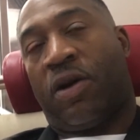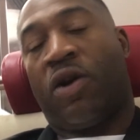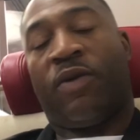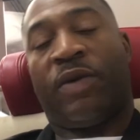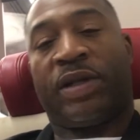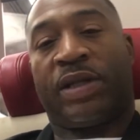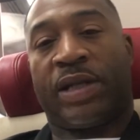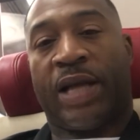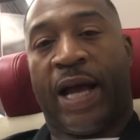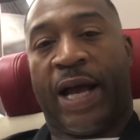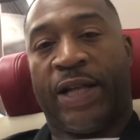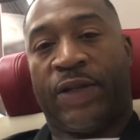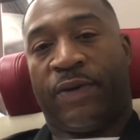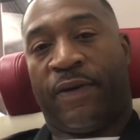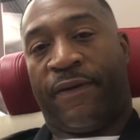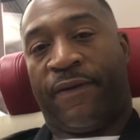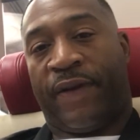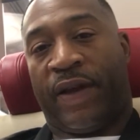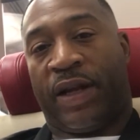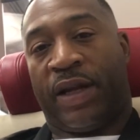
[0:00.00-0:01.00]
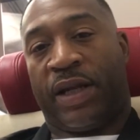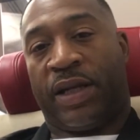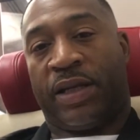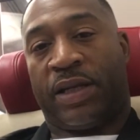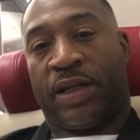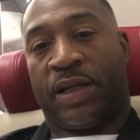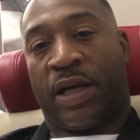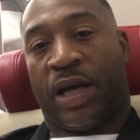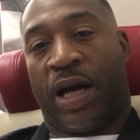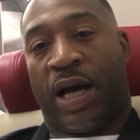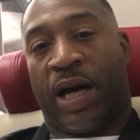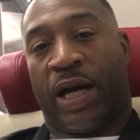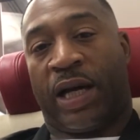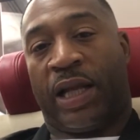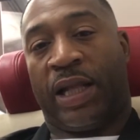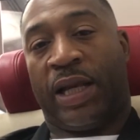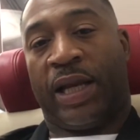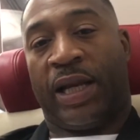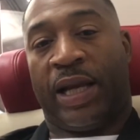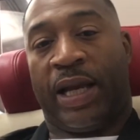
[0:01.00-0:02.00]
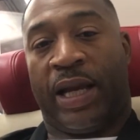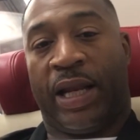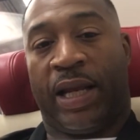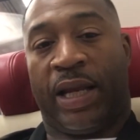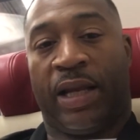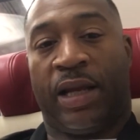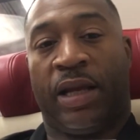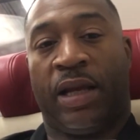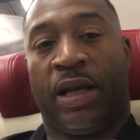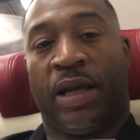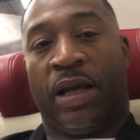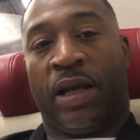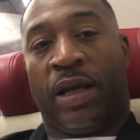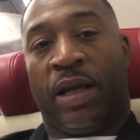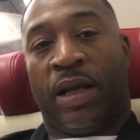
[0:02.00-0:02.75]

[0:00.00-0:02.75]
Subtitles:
coincides with fitness. Clean eating,